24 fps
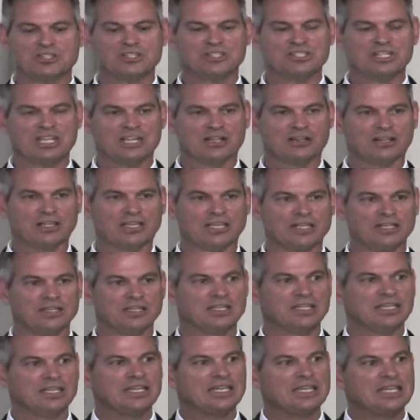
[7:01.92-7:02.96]
and tingling
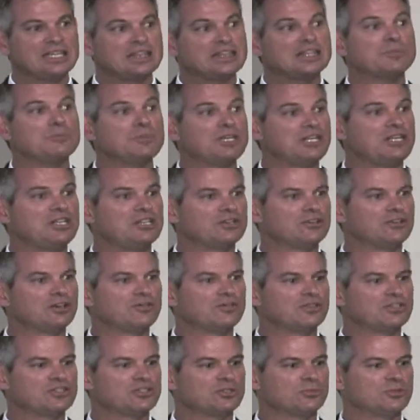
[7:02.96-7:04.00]
in the median
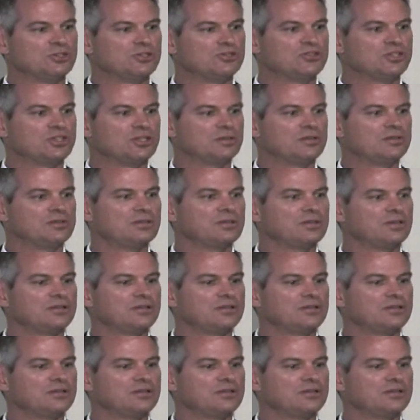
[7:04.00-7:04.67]
nerve distribution,